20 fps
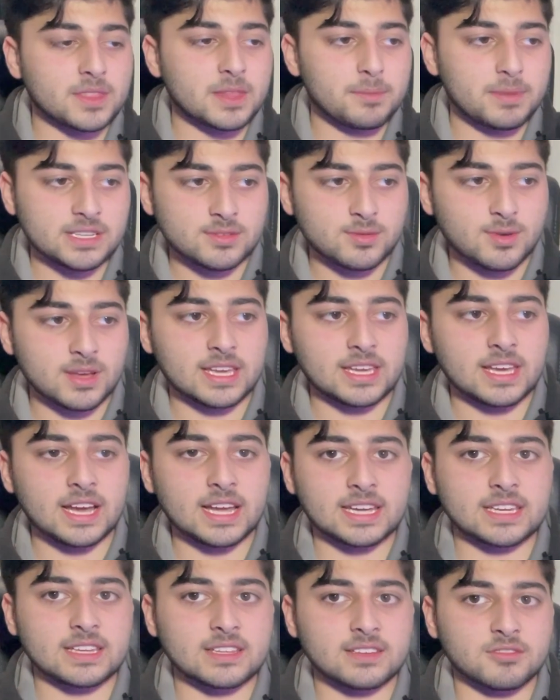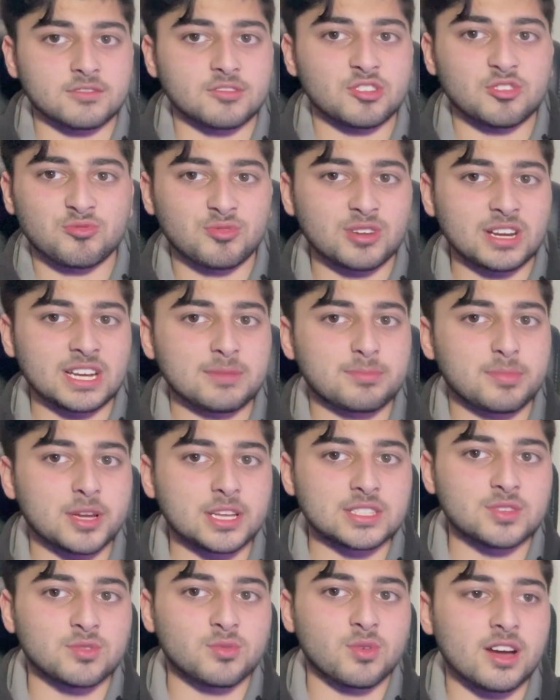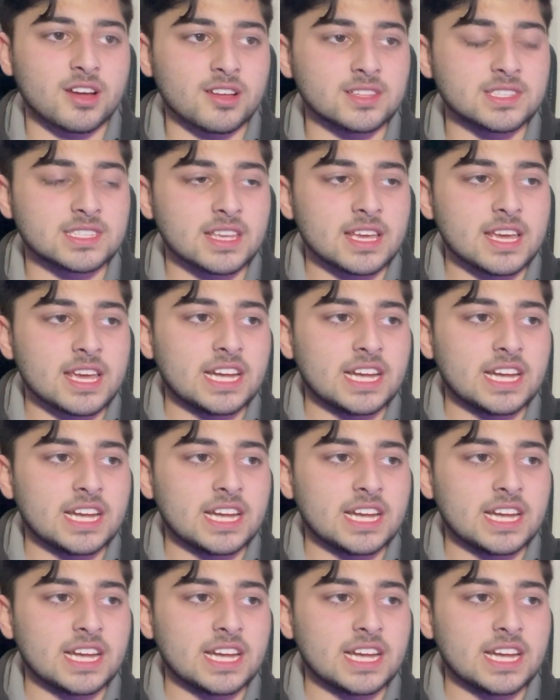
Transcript: the best way I can really put it to words